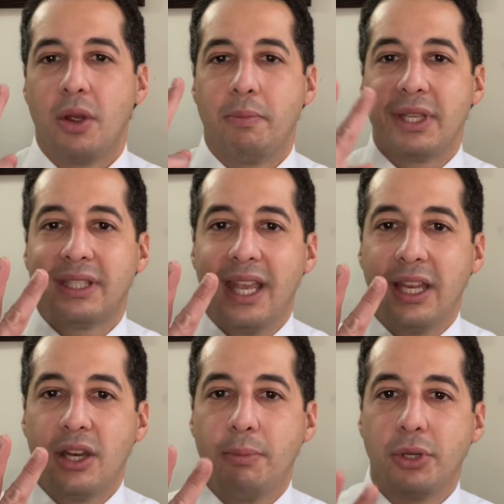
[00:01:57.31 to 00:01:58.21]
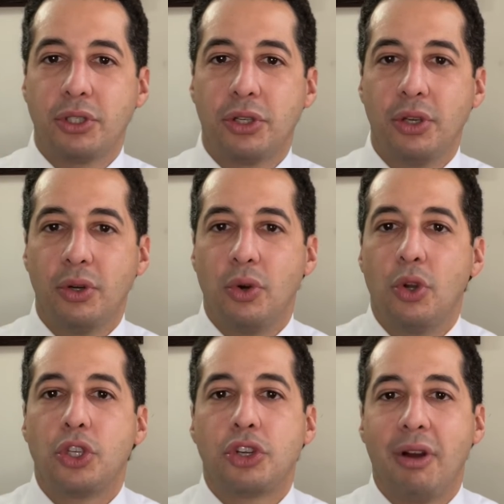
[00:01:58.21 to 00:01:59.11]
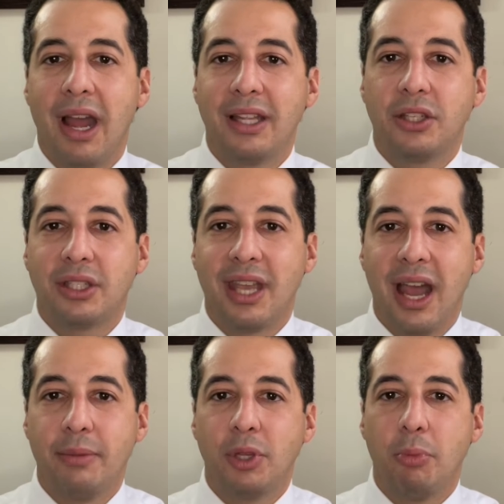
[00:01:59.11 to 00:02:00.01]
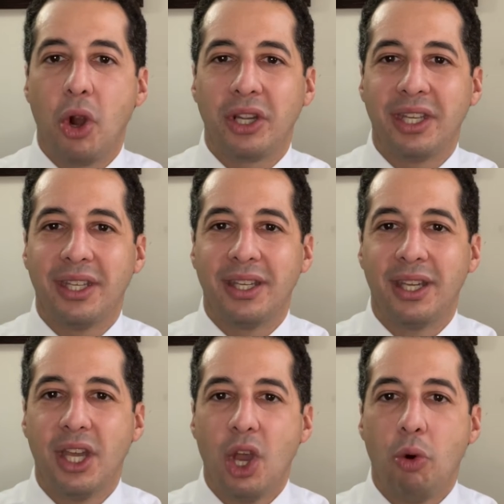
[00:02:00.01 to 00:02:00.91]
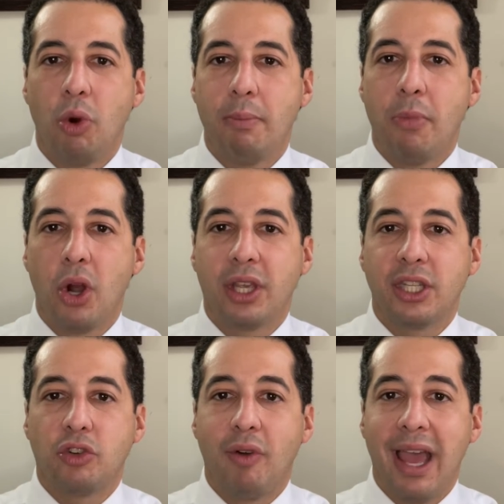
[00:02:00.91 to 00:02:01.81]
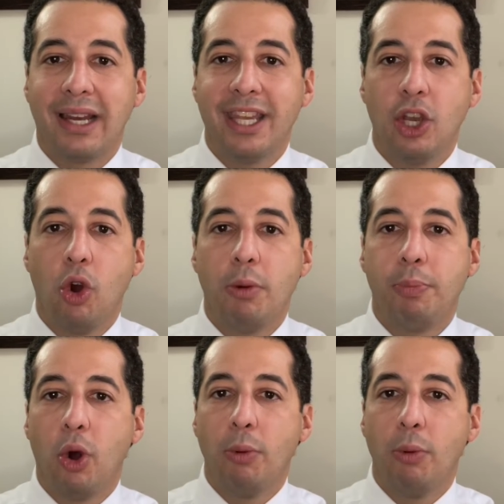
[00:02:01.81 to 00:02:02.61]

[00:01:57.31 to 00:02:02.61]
Mistake number two, trying to time the market. When markets rally or pull